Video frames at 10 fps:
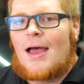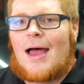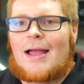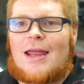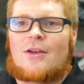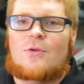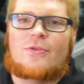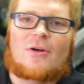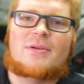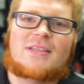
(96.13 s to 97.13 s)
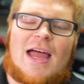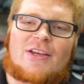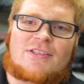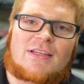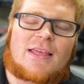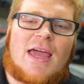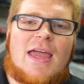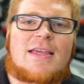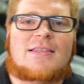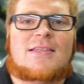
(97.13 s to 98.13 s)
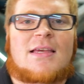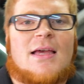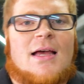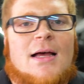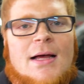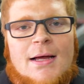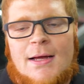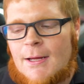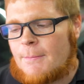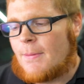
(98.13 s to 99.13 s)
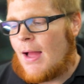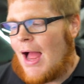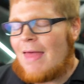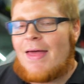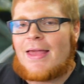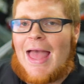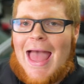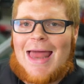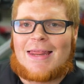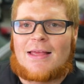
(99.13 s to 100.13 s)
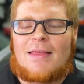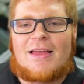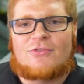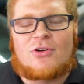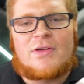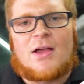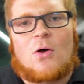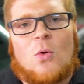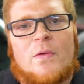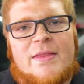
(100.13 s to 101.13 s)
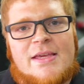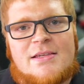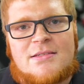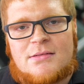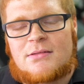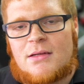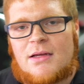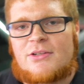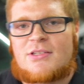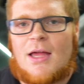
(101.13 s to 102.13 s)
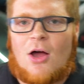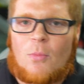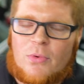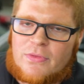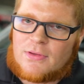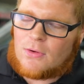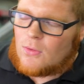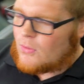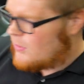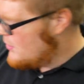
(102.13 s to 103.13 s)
I got a new thermostat just in case. I like drilling a hole in these just to help with the whole,